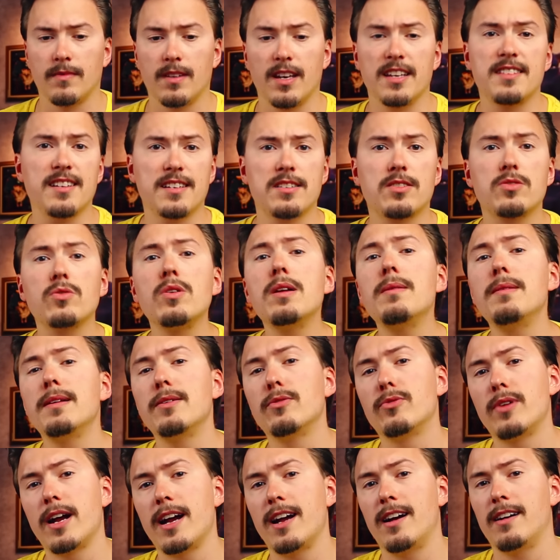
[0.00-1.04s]
It's extremely
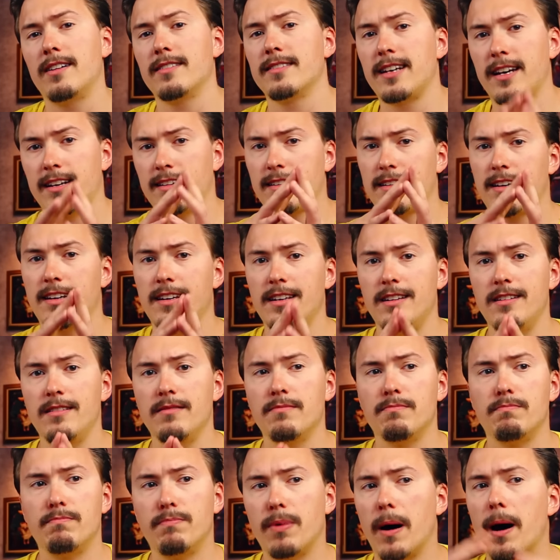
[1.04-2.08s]
rare that a
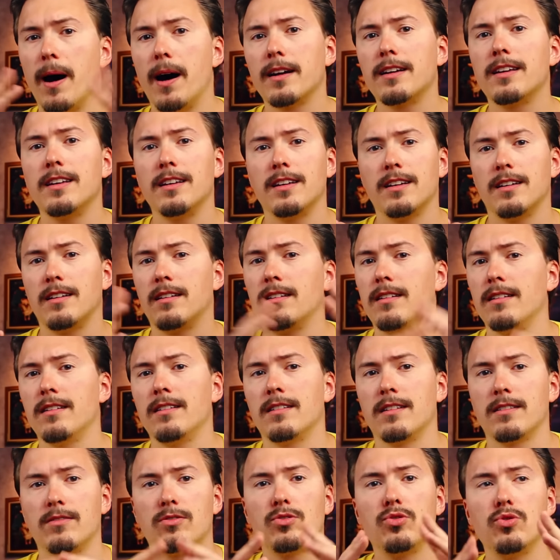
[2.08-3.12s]
bug in
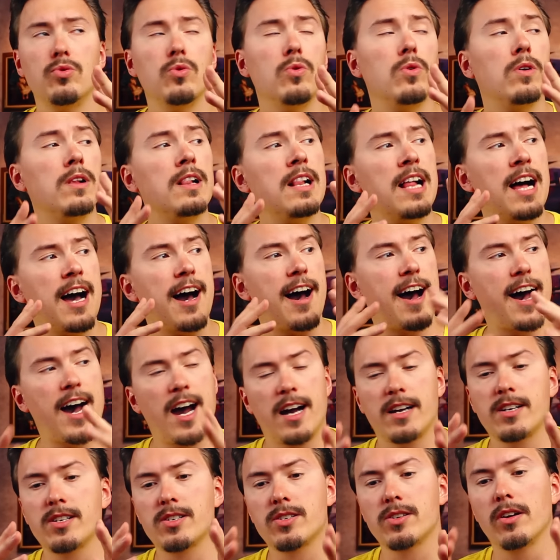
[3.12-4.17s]
a tool
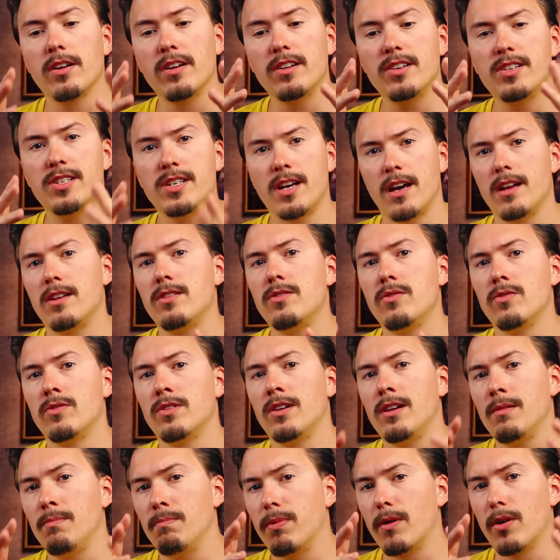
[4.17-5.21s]
actually
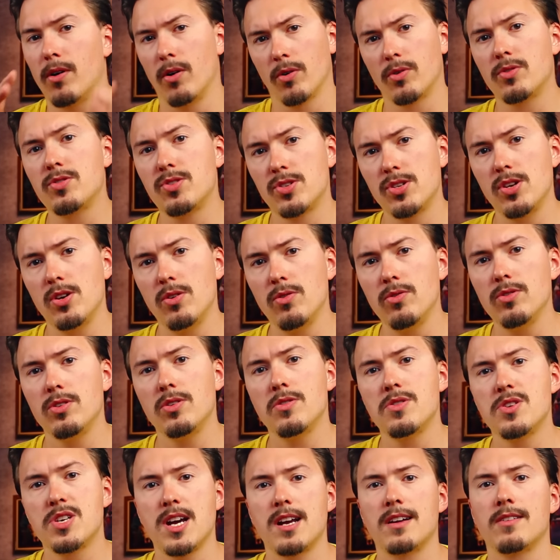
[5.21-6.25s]
genuinely blocks you.
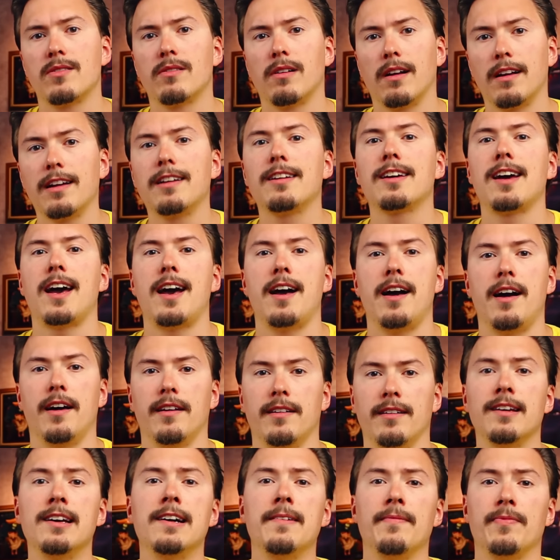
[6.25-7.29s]
You generally
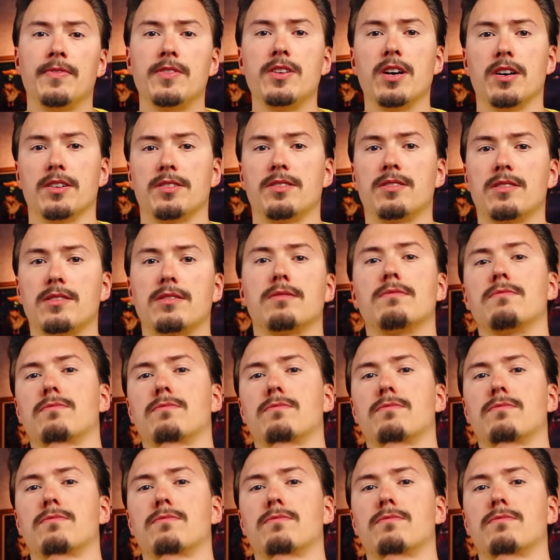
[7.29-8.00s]
can just